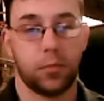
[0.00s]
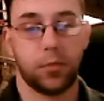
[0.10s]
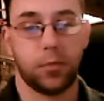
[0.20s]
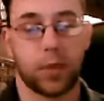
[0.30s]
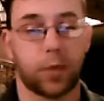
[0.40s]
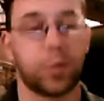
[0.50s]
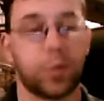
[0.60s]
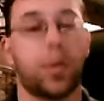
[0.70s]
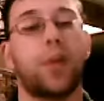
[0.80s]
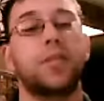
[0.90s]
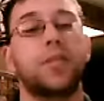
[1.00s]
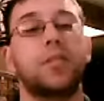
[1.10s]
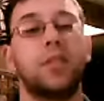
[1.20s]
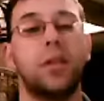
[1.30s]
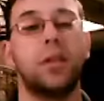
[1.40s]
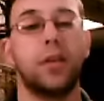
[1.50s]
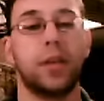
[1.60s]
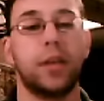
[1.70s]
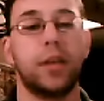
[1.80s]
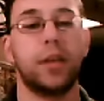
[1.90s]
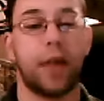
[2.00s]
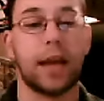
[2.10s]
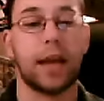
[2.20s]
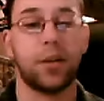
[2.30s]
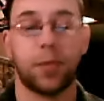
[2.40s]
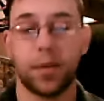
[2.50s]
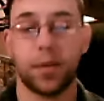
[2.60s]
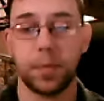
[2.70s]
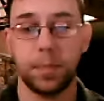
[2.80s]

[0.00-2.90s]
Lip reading: count your pulse, get a rate and a rhythm,